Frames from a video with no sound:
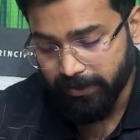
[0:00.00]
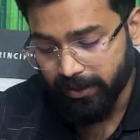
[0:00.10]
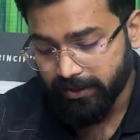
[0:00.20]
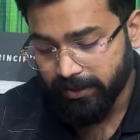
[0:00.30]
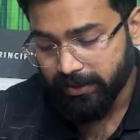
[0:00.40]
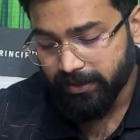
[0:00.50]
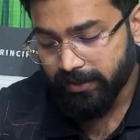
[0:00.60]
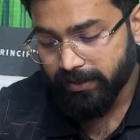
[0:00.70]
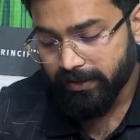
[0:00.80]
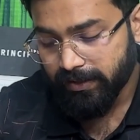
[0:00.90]
plant,
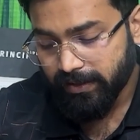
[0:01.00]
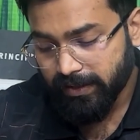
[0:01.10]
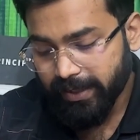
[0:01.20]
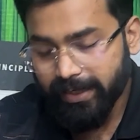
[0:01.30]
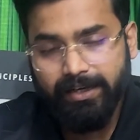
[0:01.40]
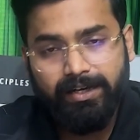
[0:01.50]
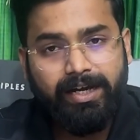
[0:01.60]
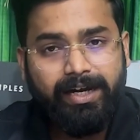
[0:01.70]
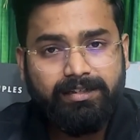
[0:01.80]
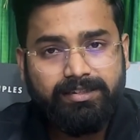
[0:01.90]

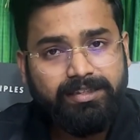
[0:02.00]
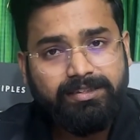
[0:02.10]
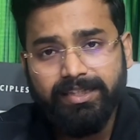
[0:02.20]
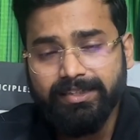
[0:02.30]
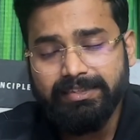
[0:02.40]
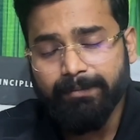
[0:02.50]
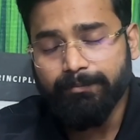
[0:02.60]
and since the enzyme